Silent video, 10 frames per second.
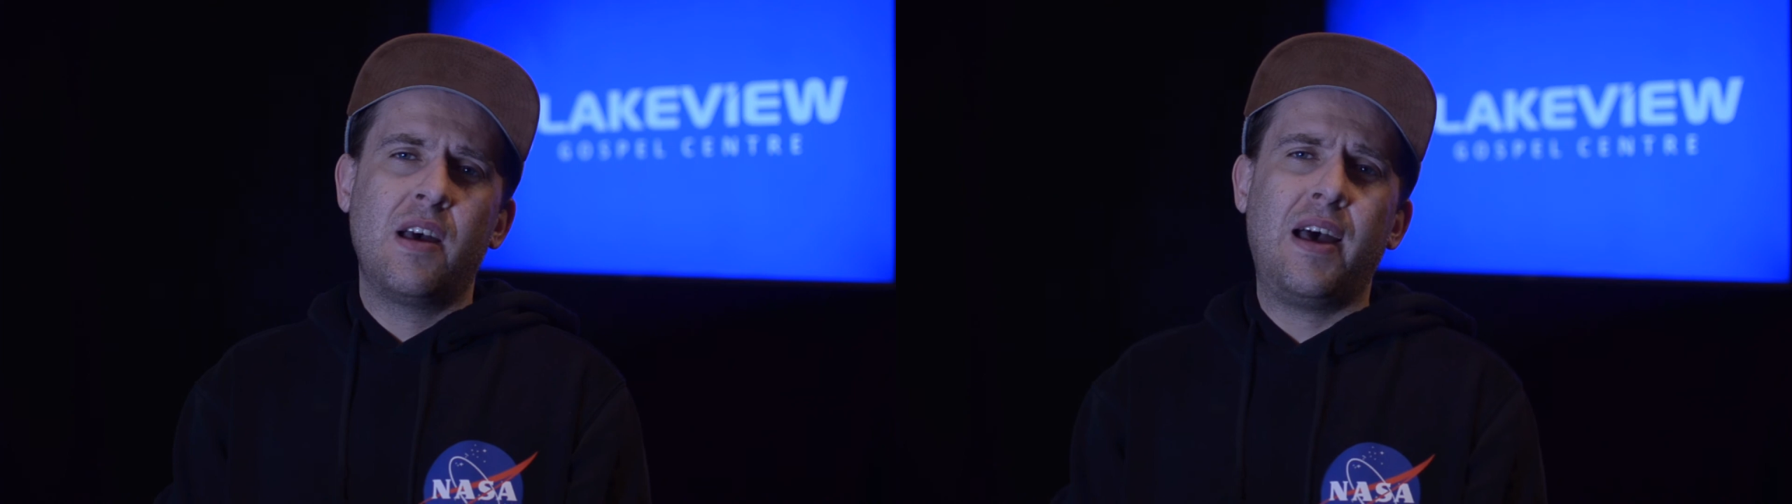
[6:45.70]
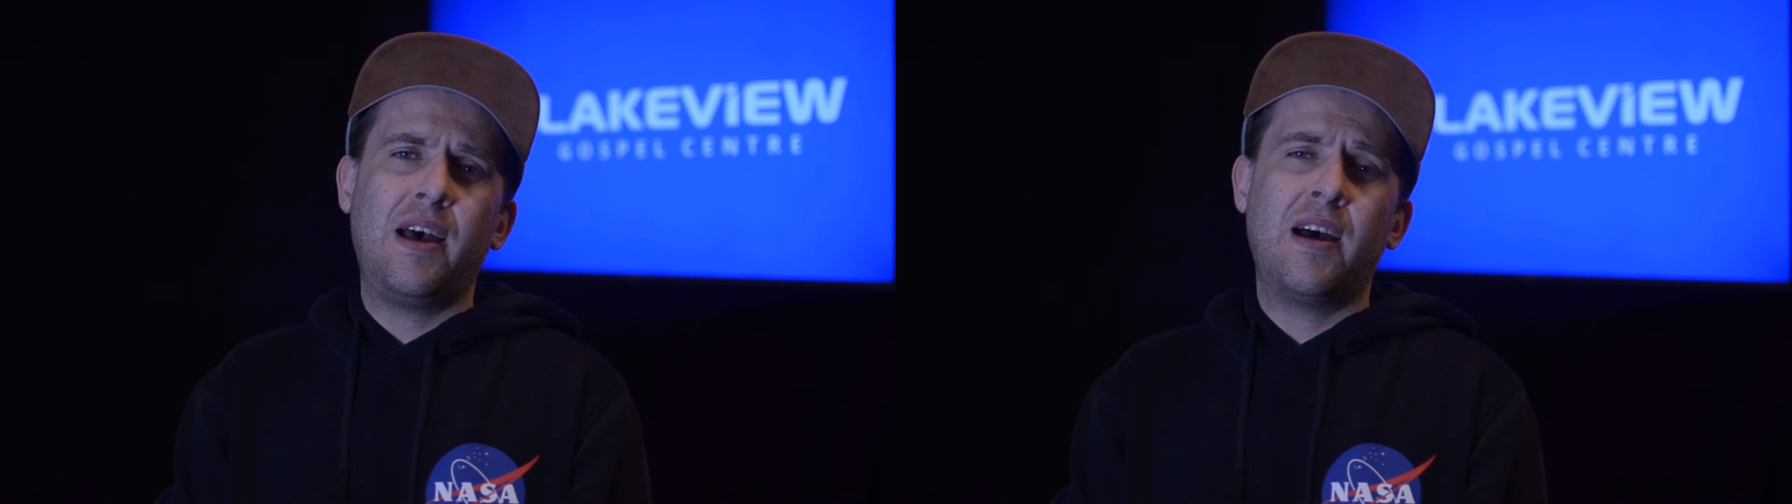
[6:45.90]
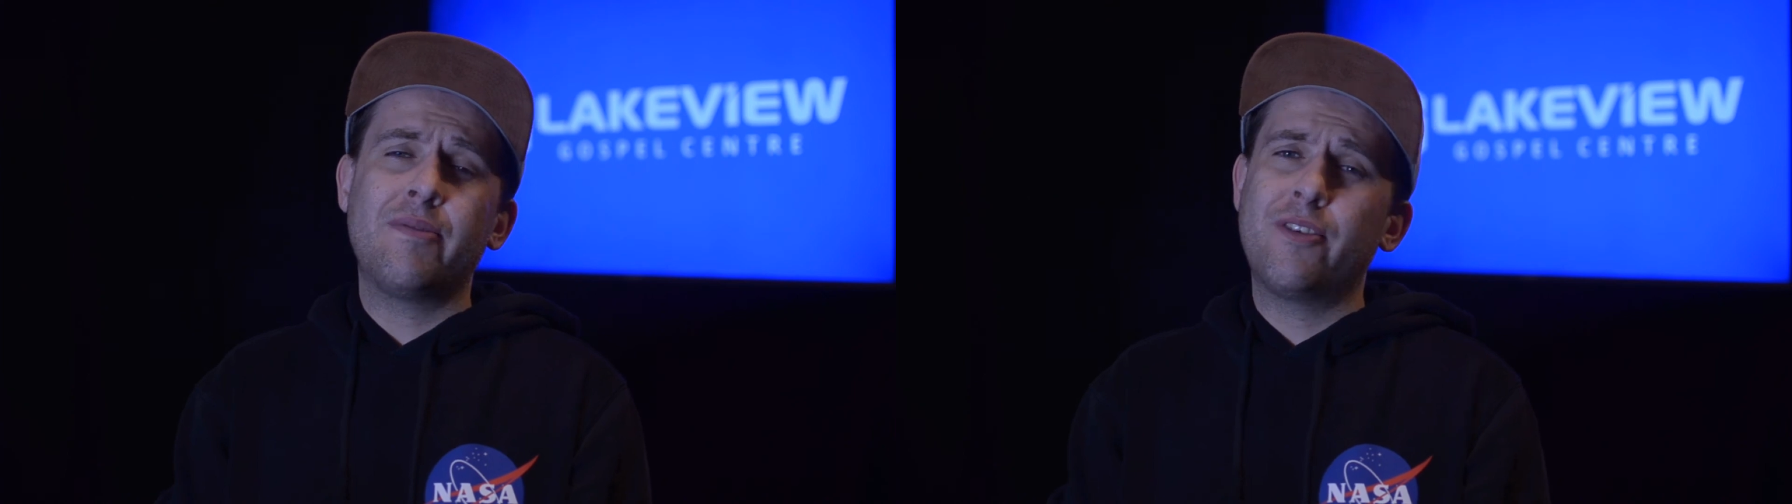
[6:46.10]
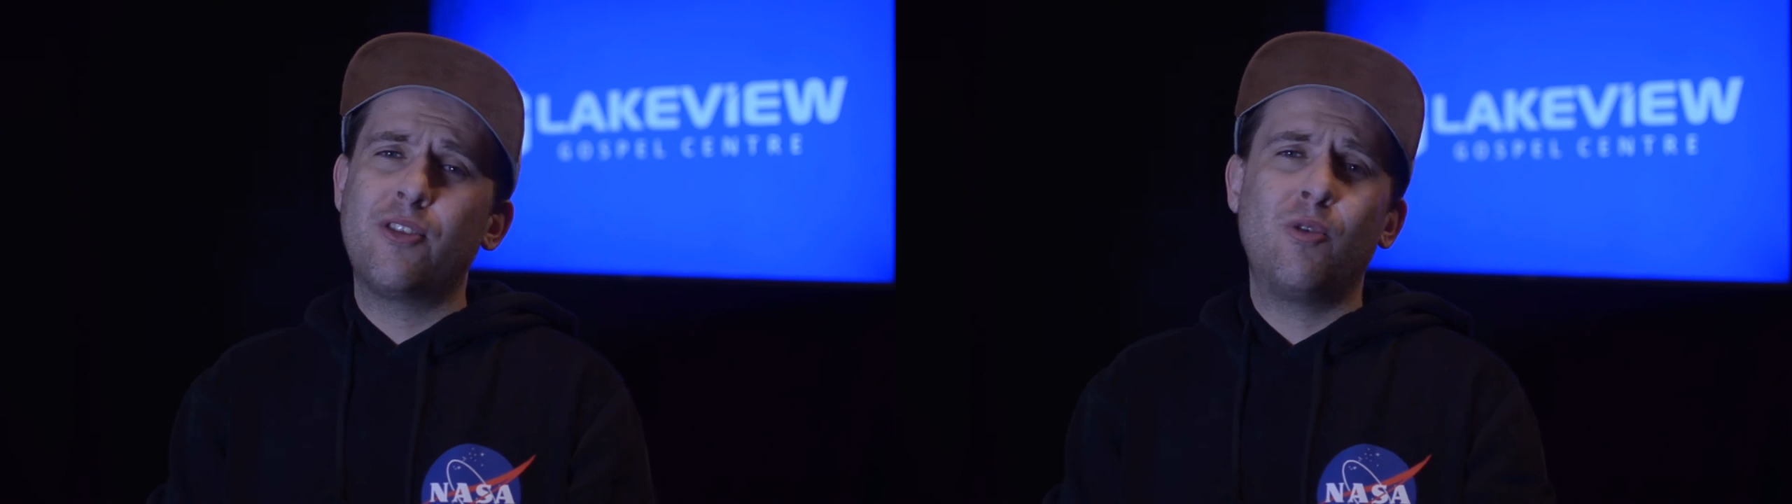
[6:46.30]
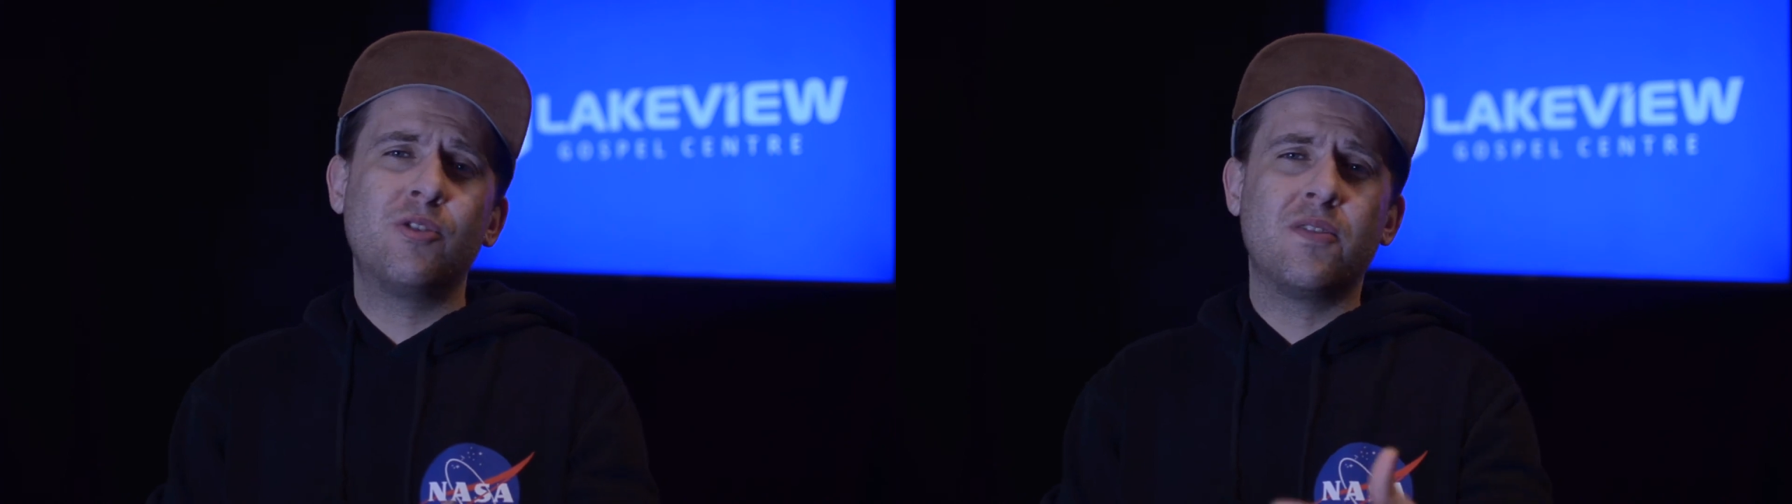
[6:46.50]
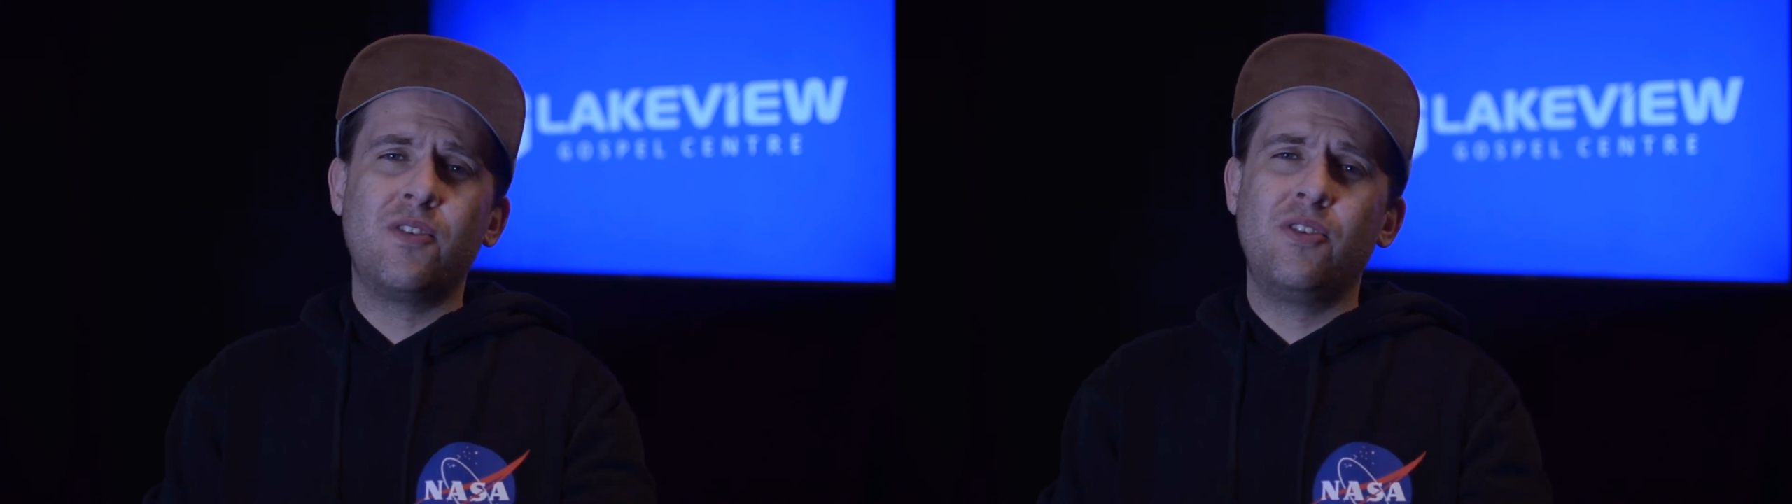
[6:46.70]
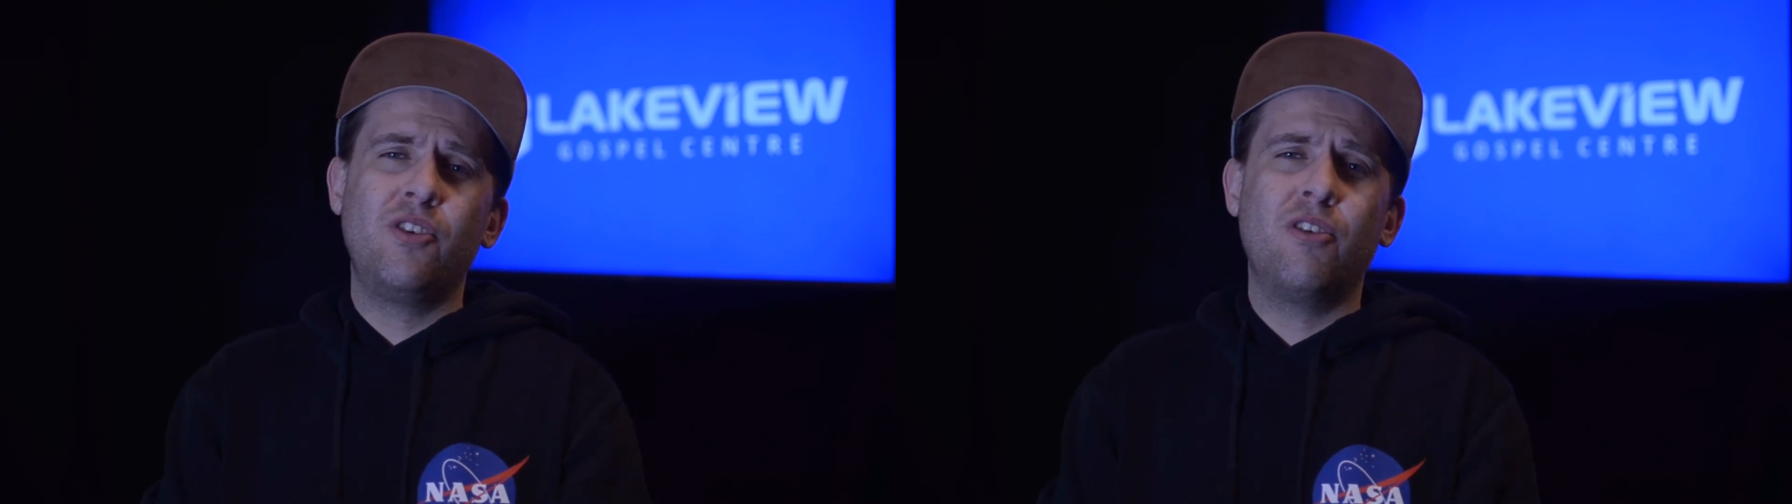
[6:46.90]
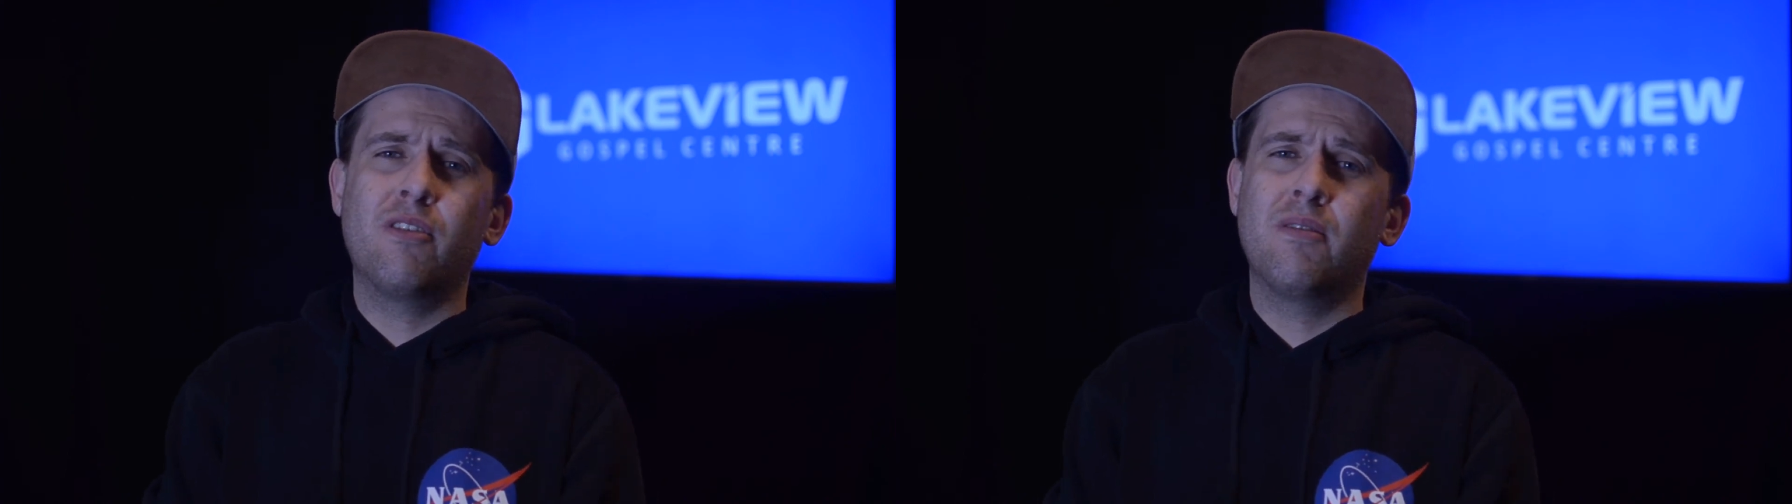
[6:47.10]
And for those of you
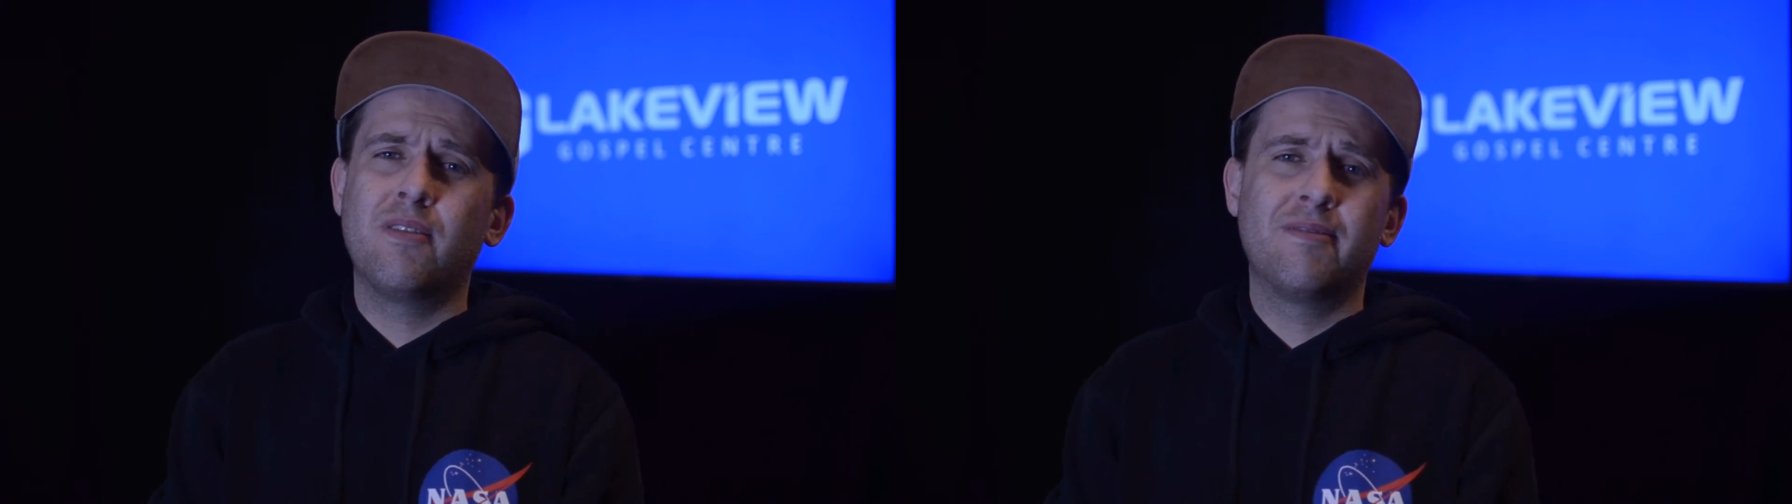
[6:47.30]
who are